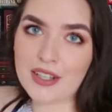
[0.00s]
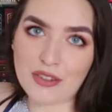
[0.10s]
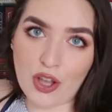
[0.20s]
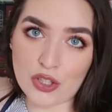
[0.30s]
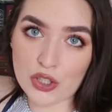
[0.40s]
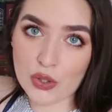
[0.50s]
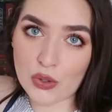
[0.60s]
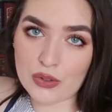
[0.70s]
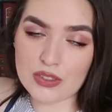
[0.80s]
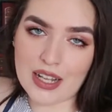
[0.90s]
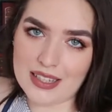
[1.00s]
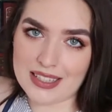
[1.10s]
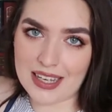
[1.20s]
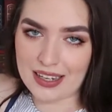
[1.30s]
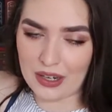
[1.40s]
of Lost Souls. I'll
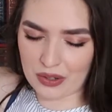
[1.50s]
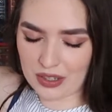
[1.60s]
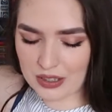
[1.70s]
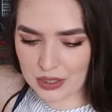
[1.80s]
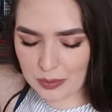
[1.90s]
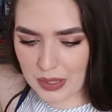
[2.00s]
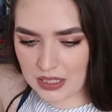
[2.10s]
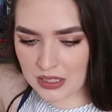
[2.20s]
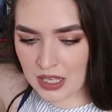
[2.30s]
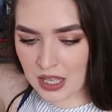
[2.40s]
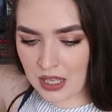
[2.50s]
take it out in a little bit.